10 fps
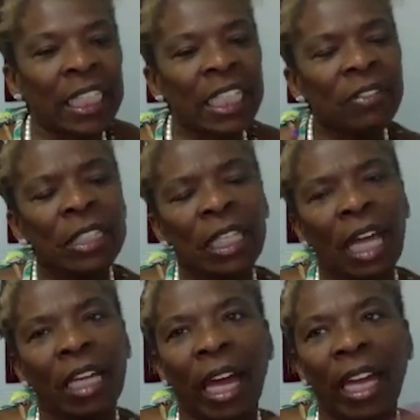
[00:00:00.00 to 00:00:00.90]
And even
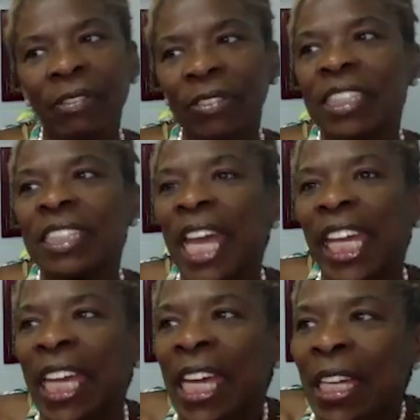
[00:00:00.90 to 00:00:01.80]
I have to
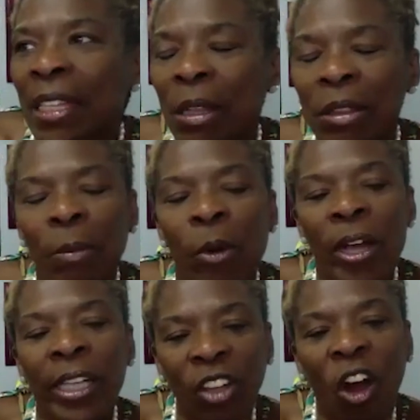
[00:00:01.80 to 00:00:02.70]
say, the more
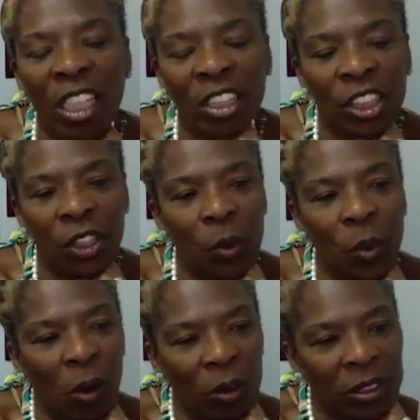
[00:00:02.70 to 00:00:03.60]
I talk to you
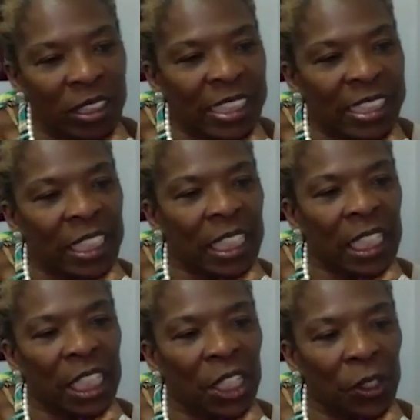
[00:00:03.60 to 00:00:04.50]
all, just sitting
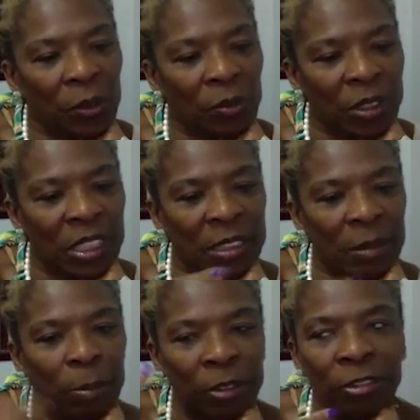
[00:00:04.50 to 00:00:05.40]
here with this
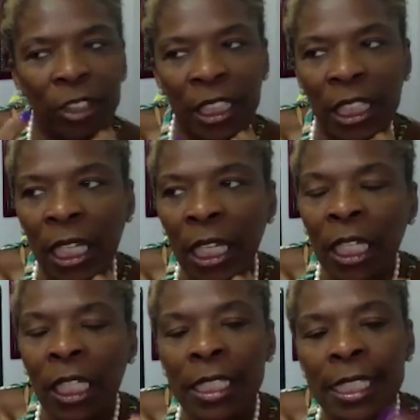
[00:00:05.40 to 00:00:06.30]
epiphany,
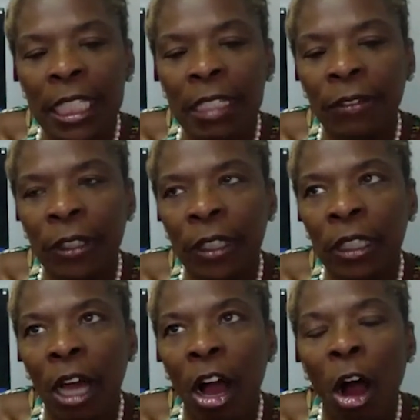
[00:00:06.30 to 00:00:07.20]
it's
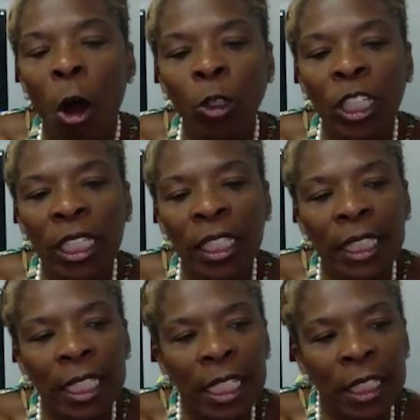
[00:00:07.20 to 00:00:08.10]
even honing
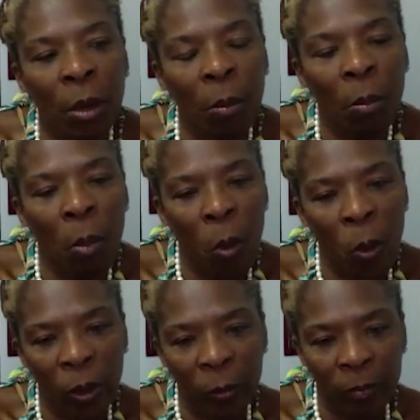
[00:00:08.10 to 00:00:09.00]
it in
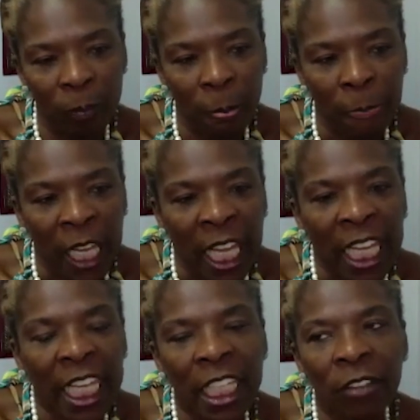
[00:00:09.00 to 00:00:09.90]
more.
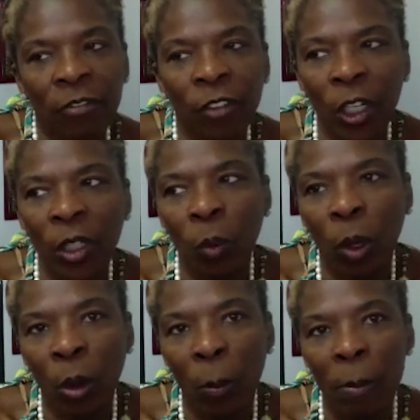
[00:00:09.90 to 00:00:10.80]
And it very
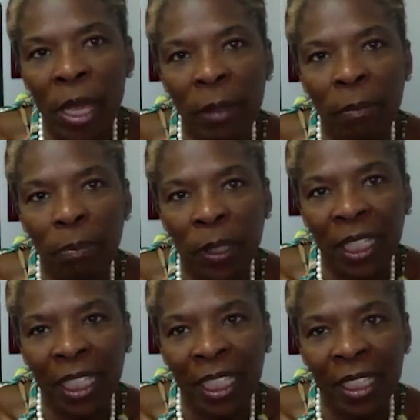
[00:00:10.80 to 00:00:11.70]
well may
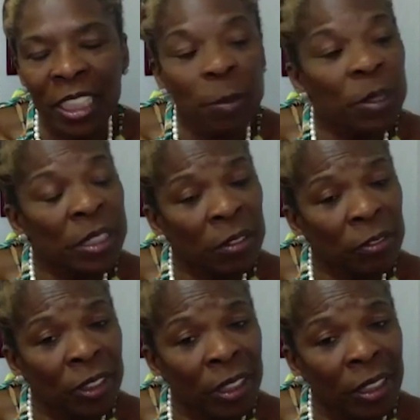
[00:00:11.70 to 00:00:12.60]
be
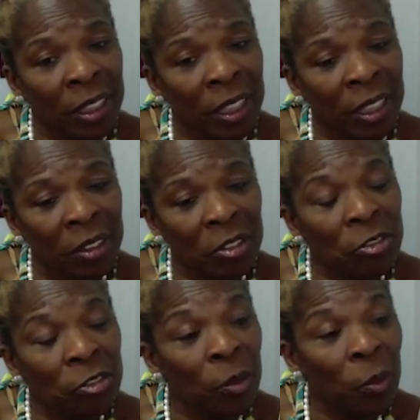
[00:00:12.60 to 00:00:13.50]
specifically
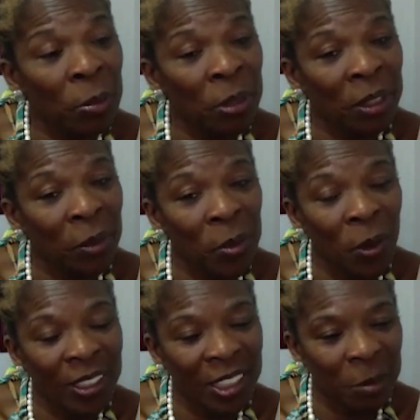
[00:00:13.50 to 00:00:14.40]
for women who
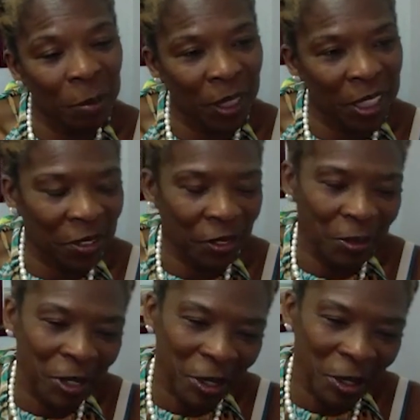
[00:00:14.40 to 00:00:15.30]
are displaced
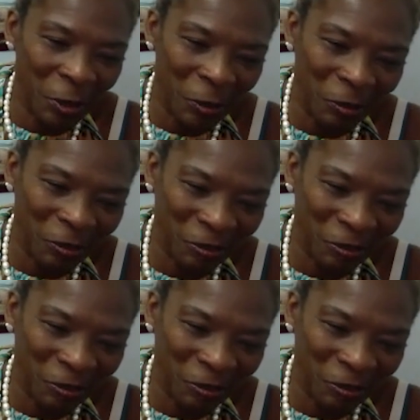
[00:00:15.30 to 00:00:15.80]
from their home.